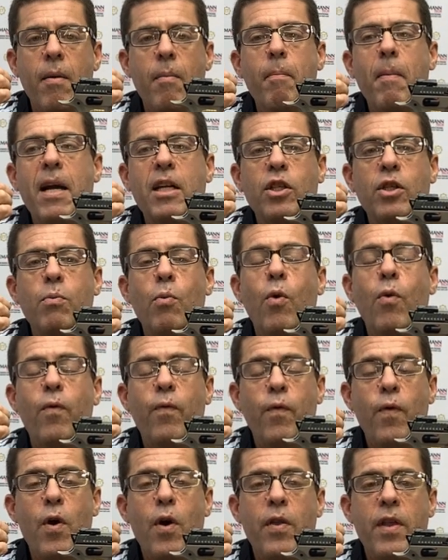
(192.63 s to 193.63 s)
much more
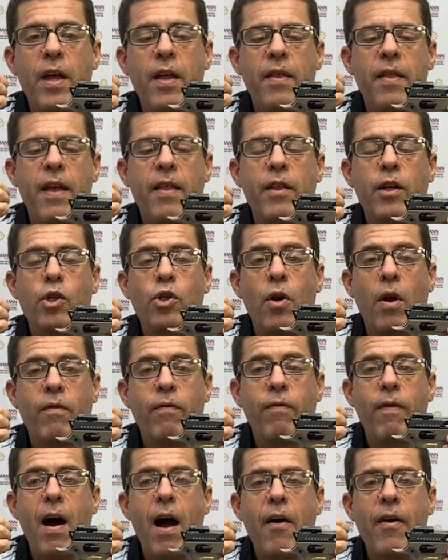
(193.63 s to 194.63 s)
further than the shot
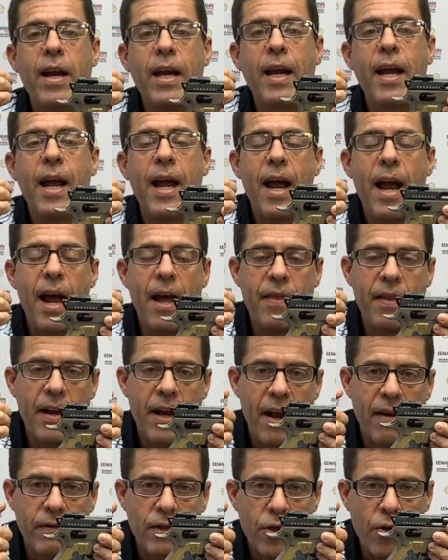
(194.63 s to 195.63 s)
firing and then
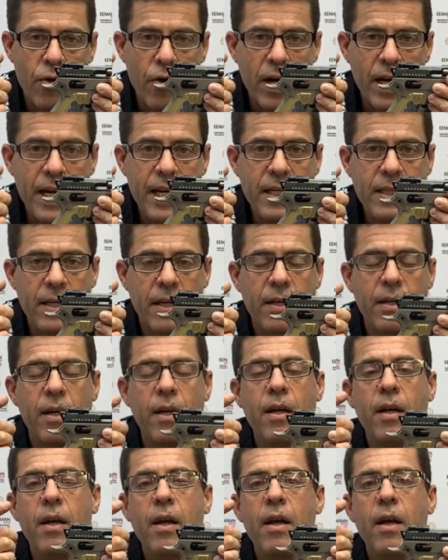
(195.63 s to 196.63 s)
have to release it
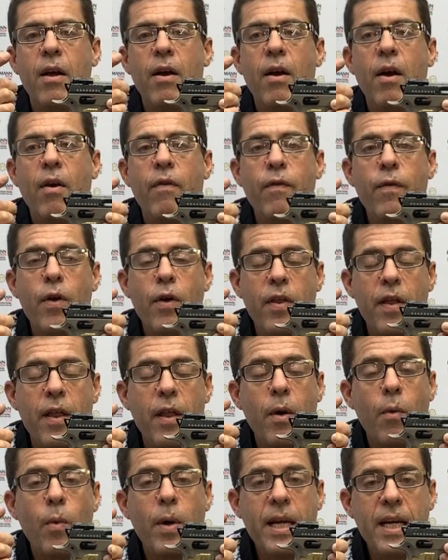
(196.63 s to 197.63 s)
further
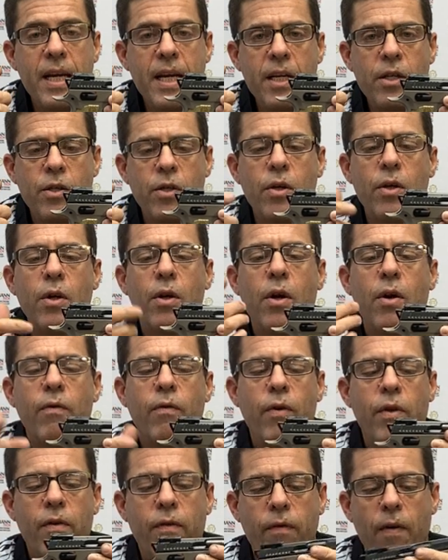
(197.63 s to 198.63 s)
than we need to
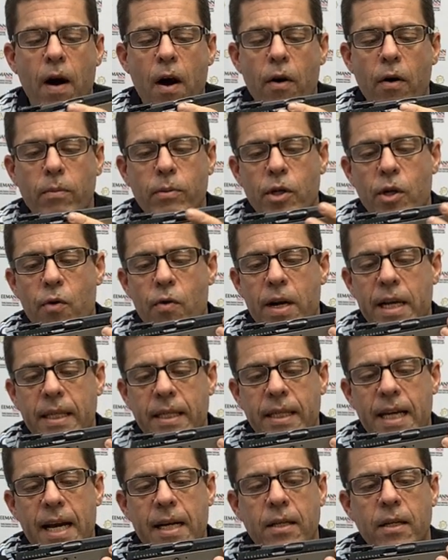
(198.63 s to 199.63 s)
for the firearm to
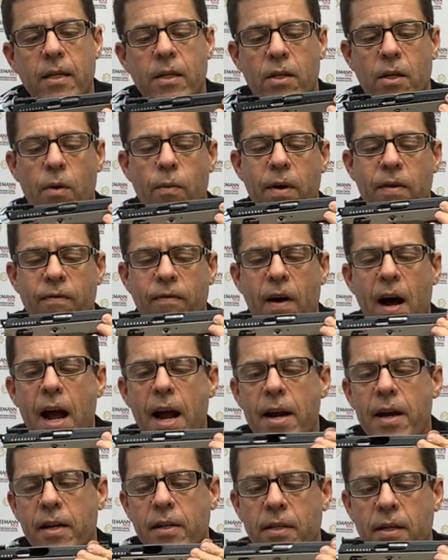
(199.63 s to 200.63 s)
reset. So we
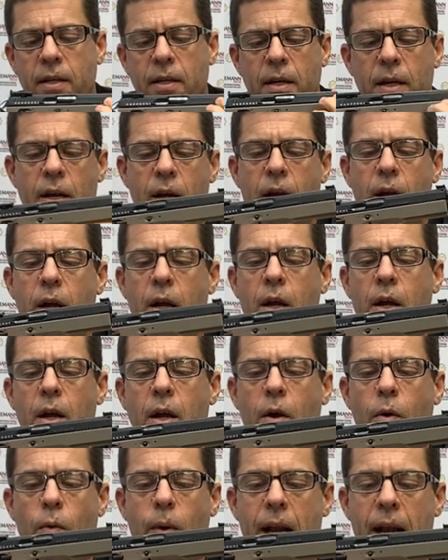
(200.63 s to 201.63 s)
fired it,
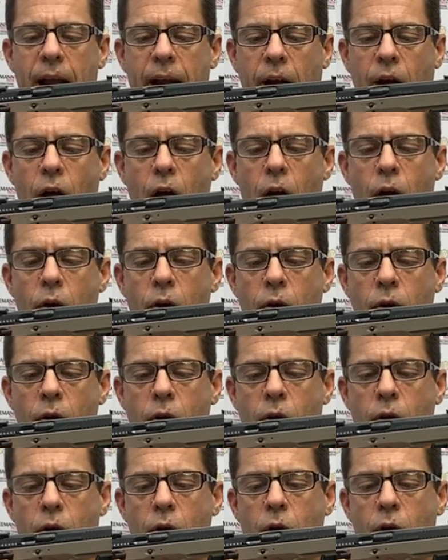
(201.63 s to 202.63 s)
we let go,
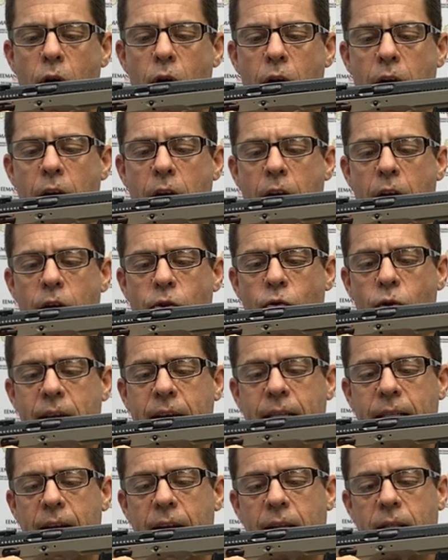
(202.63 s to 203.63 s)
it
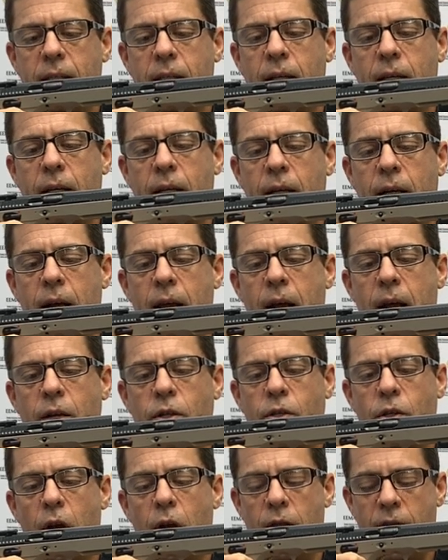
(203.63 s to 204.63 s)
resets.
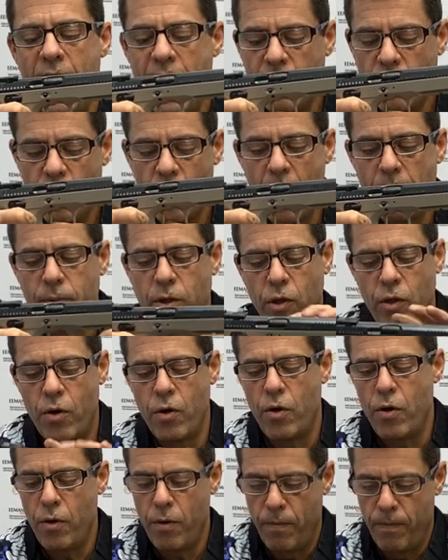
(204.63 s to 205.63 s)
So that grub
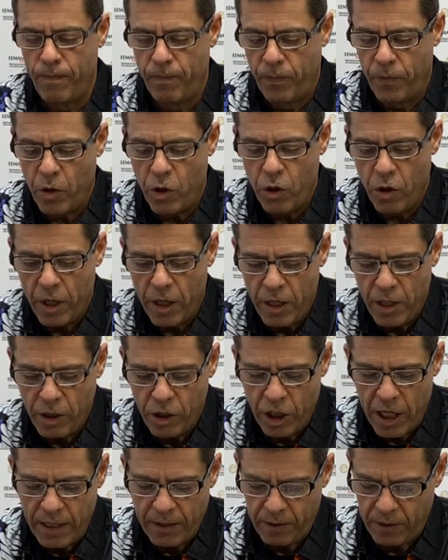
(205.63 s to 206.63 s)
screw you can
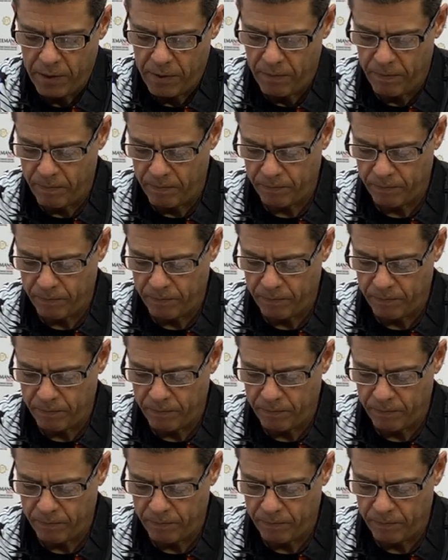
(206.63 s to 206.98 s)
adjust